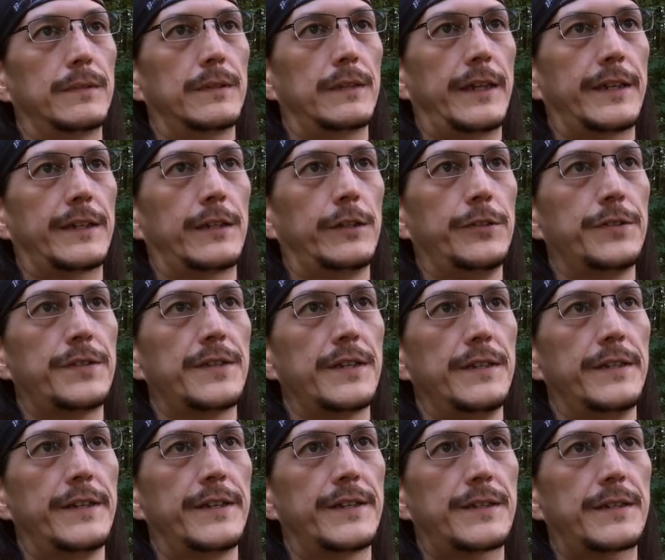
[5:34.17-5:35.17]
like loosen
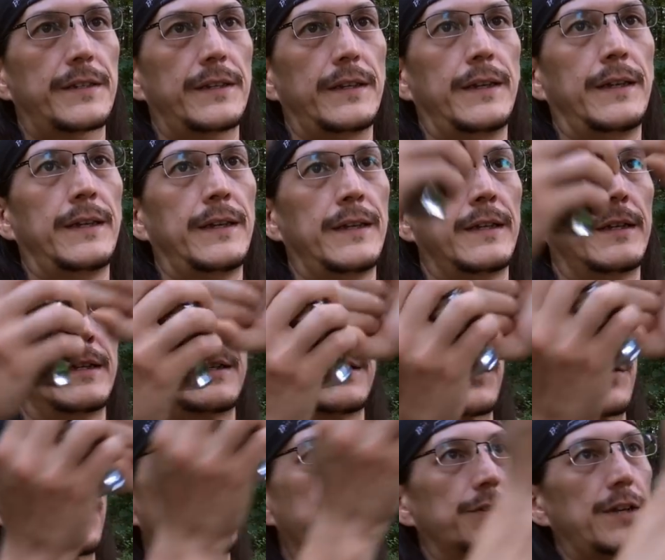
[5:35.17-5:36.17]
this,
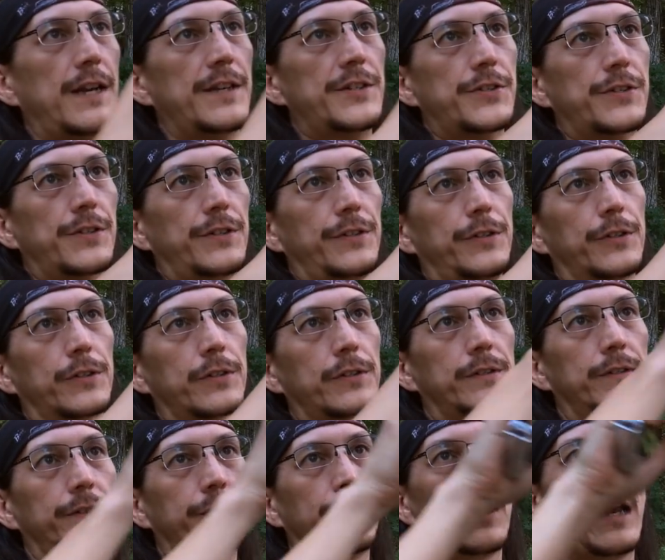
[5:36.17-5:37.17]
stretch
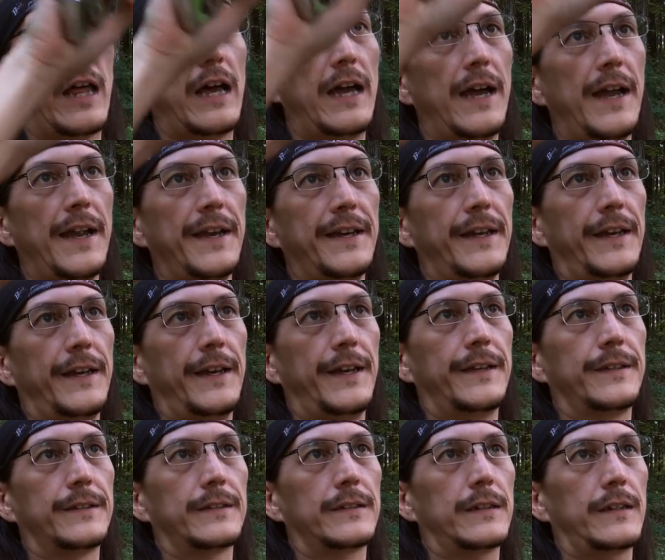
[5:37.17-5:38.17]
your line, and
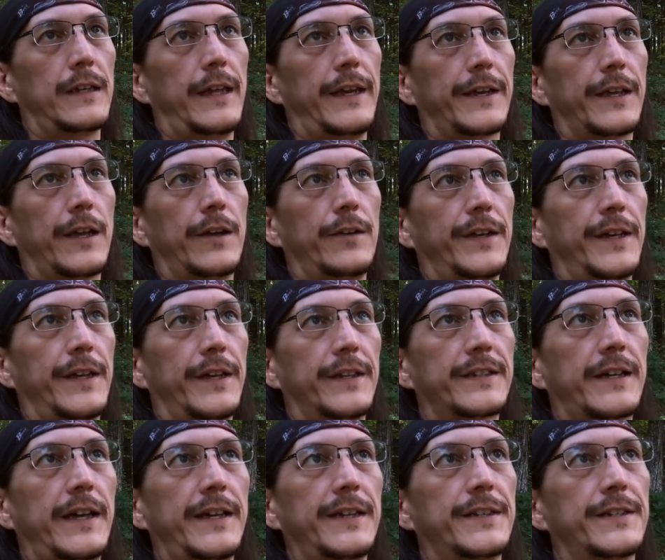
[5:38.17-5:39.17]
then let it go, and it
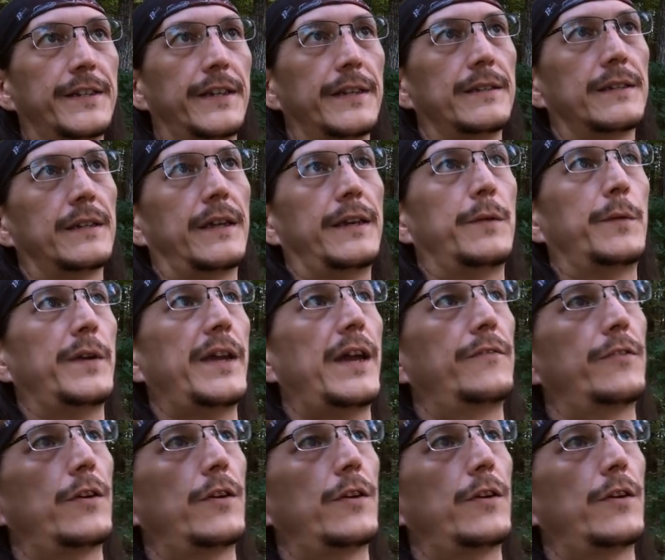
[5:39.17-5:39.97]
tightens it. And then we have